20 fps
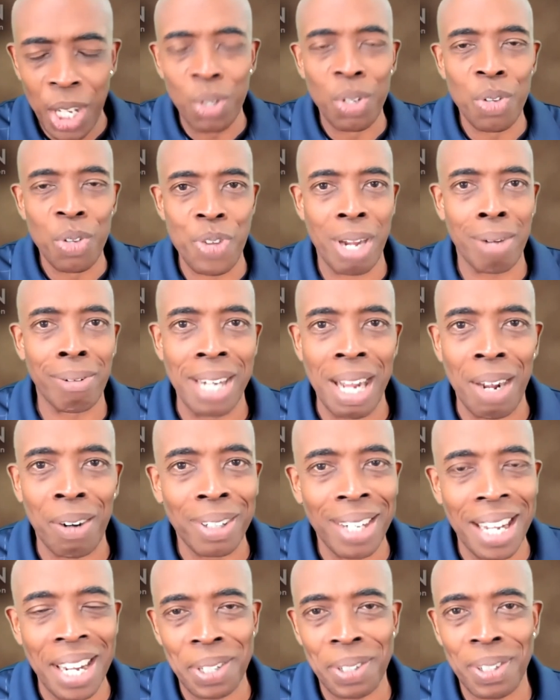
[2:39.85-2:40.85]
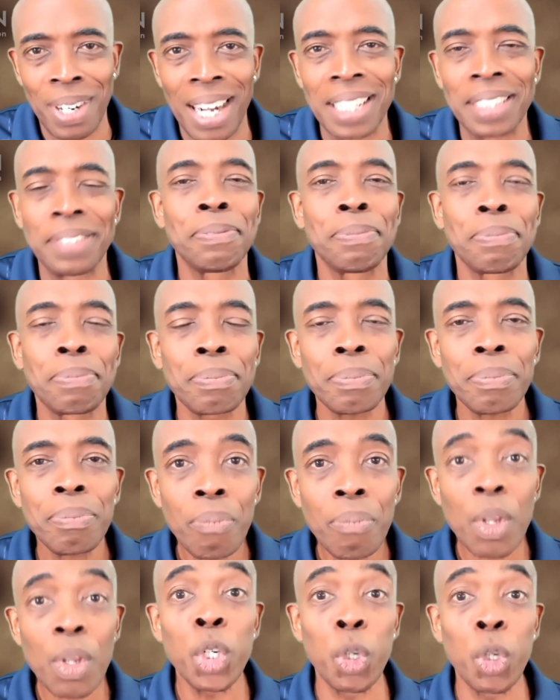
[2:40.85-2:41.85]
You'll figure it out later on.
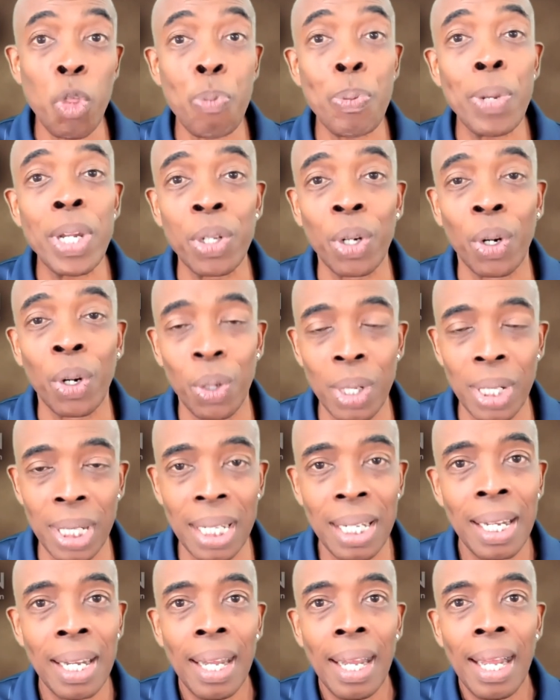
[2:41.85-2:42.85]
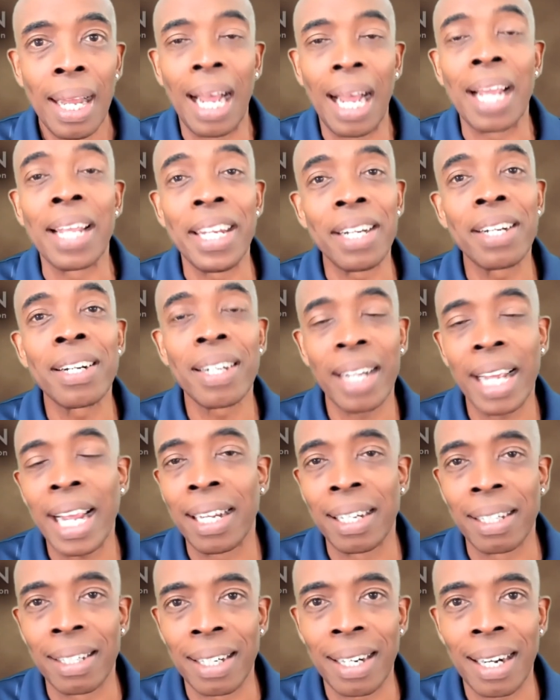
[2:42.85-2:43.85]
Truth be told, a year
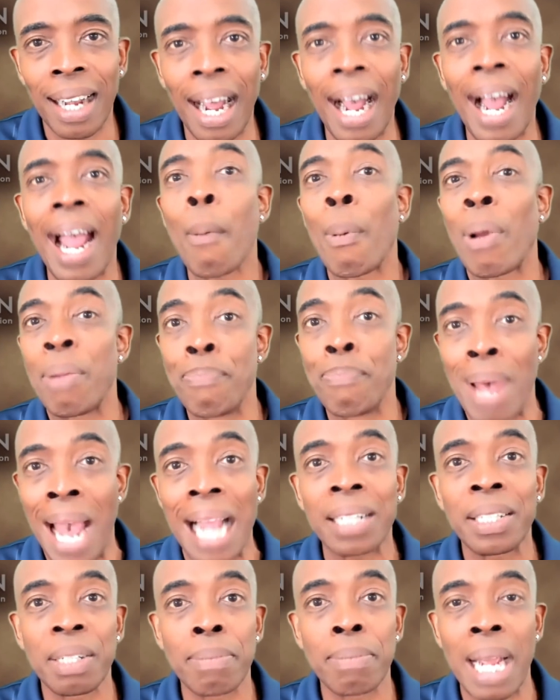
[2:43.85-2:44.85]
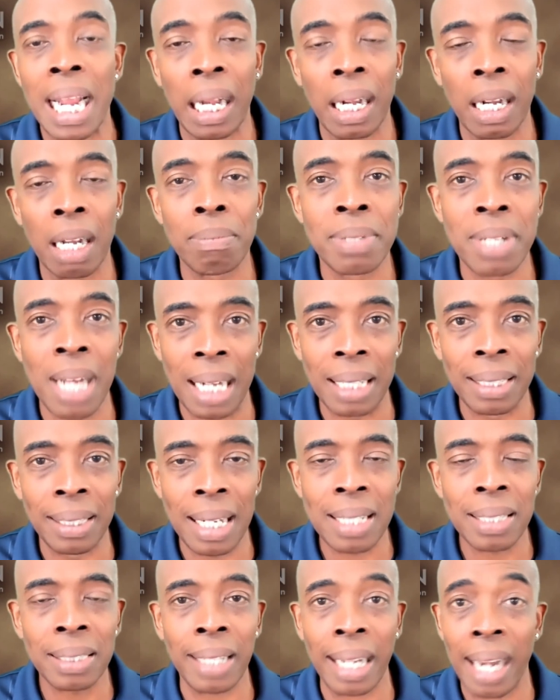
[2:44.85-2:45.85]
later, I went back to my club
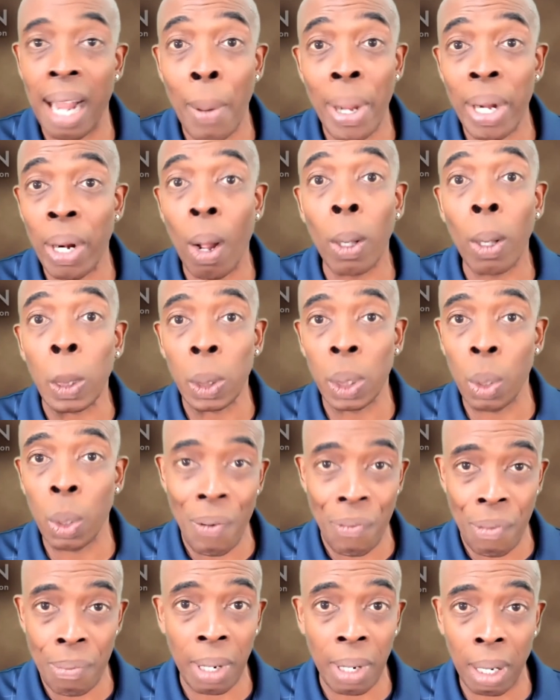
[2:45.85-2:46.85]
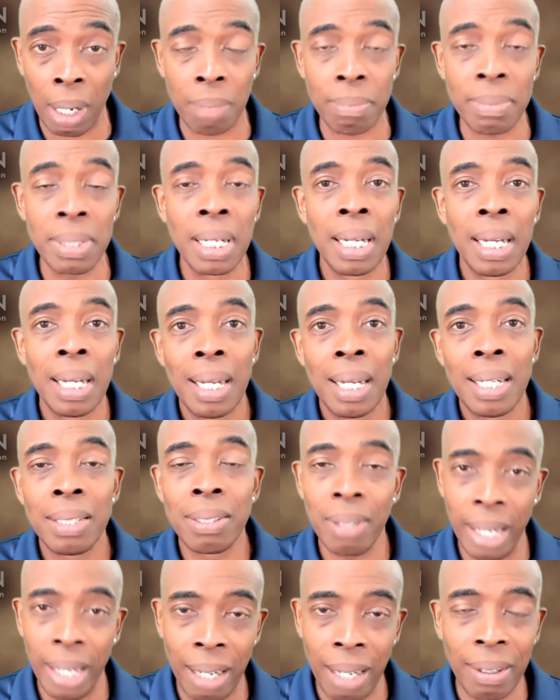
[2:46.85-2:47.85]
contest and I went all the way from club
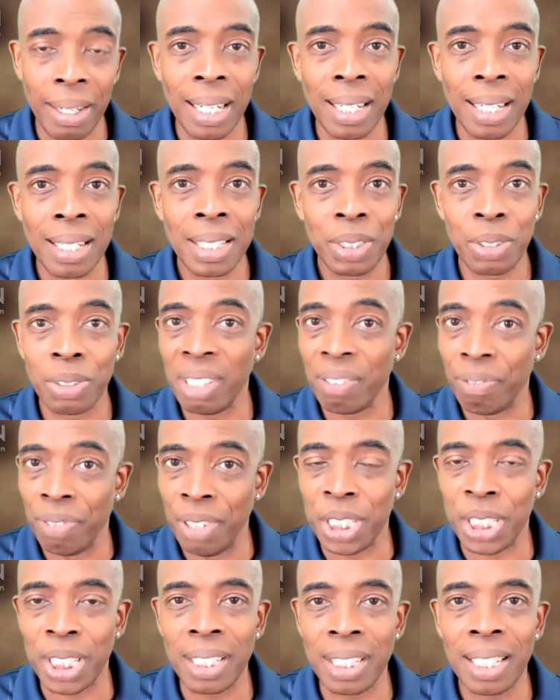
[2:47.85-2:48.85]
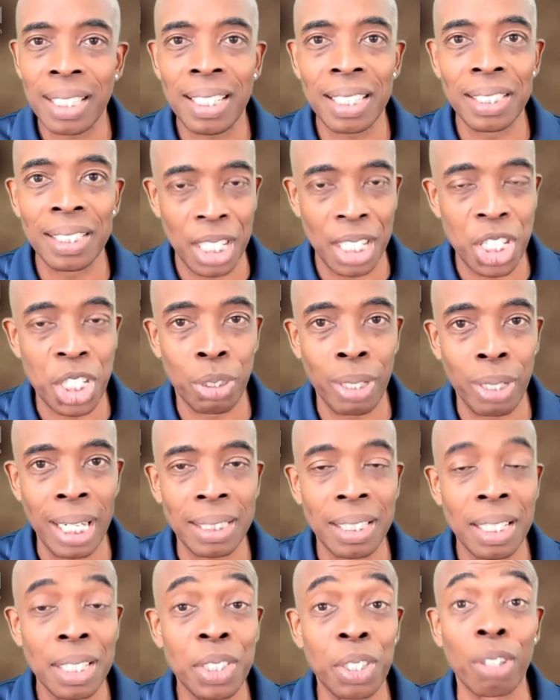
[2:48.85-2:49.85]
to area to division to
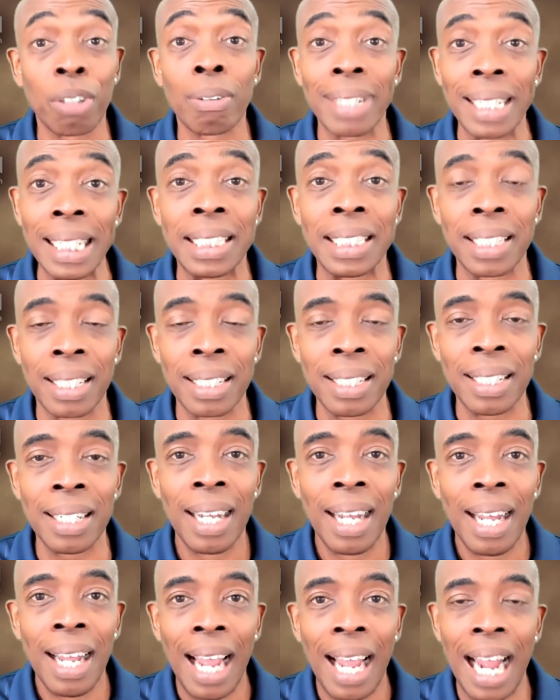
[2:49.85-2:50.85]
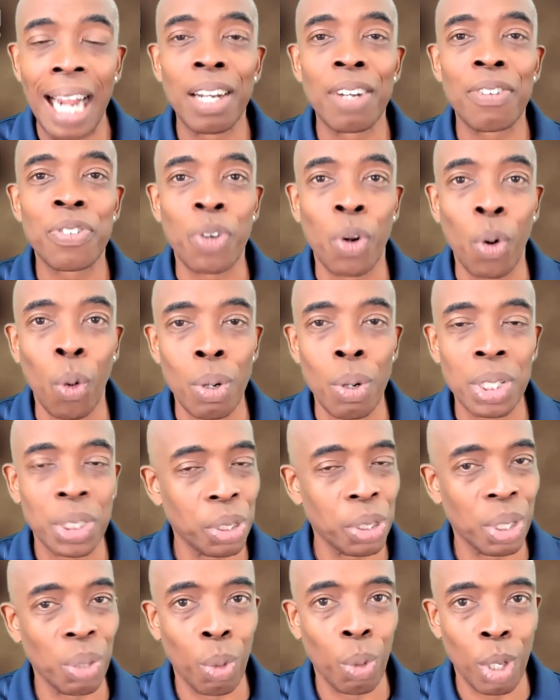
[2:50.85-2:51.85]
district to region and, of course,
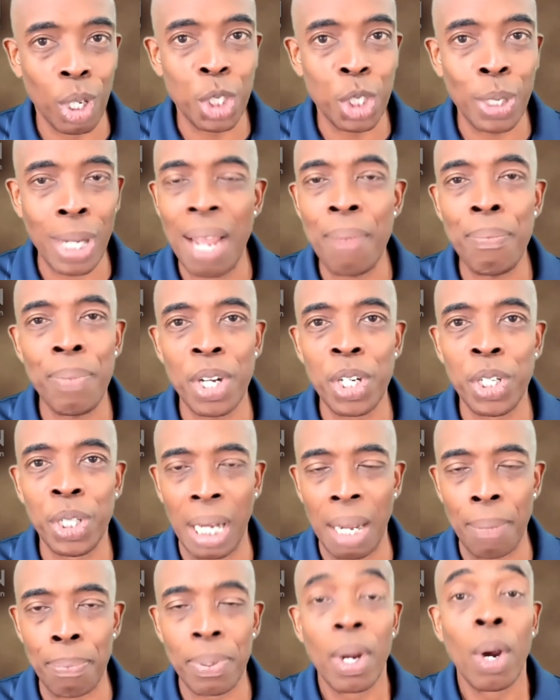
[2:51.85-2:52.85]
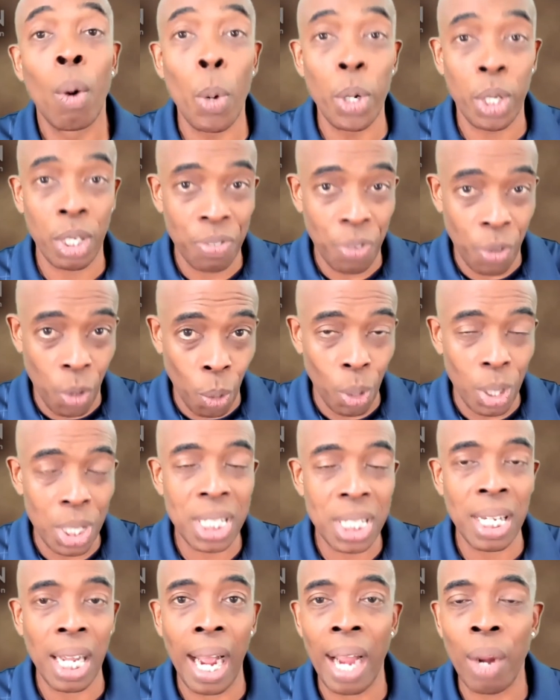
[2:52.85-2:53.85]
to the World Championship, which, of
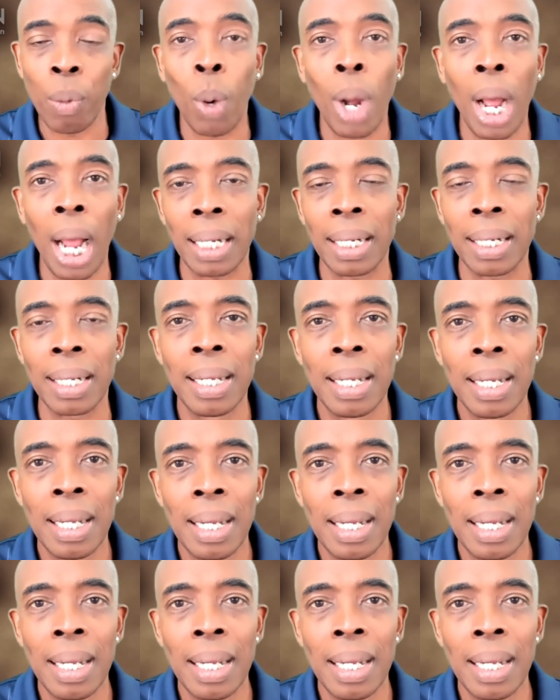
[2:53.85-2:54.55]
course, I won.